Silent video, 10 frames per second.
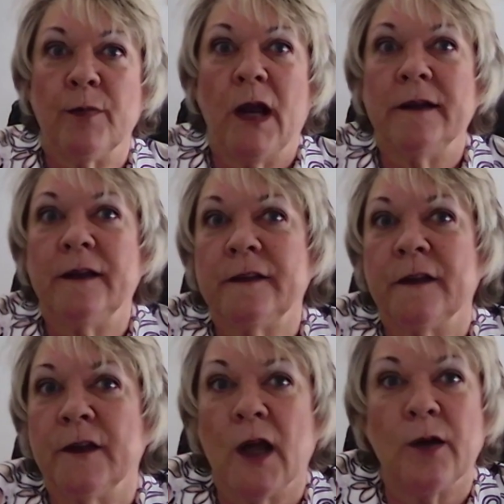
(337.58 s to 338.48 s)
entire
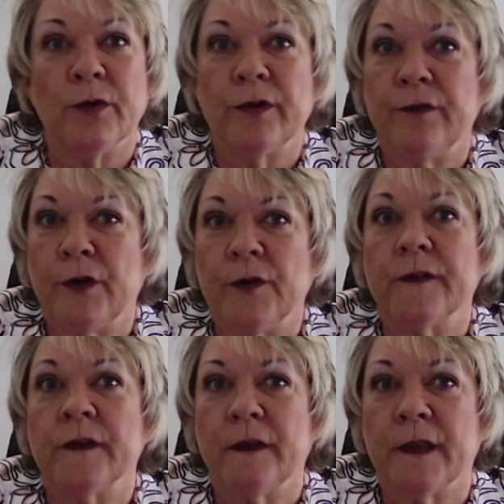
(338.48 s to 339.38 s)
practice, and they're not really
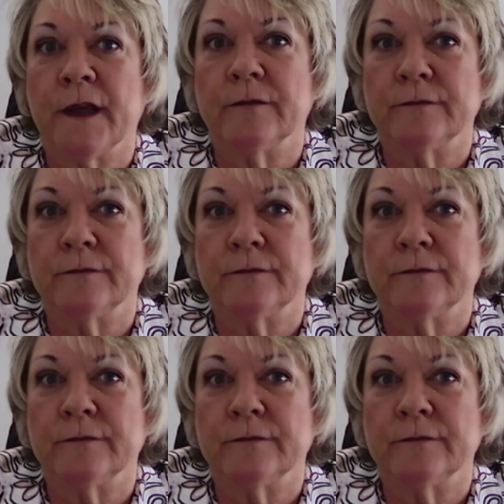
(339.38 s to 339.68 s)
focusing on